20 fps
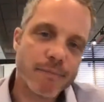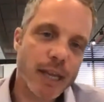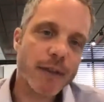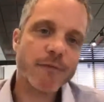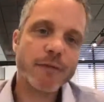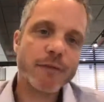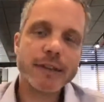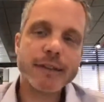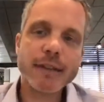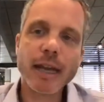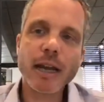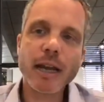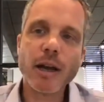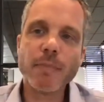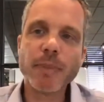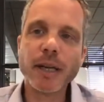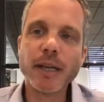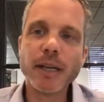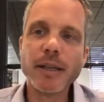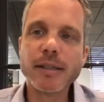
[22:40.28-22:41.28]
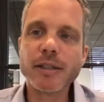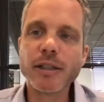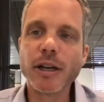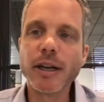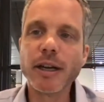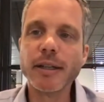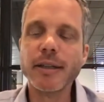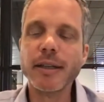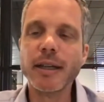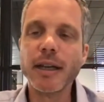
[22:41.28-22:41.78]
a tech company is
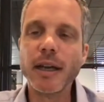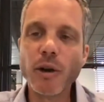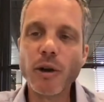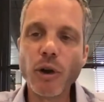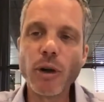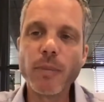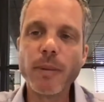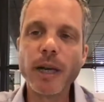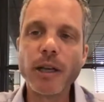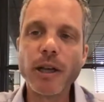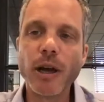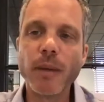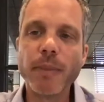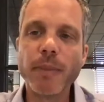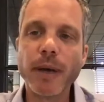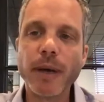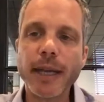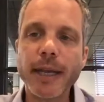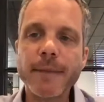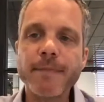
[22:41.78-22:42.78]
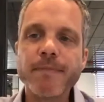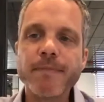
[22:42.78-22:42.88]
targeting a global company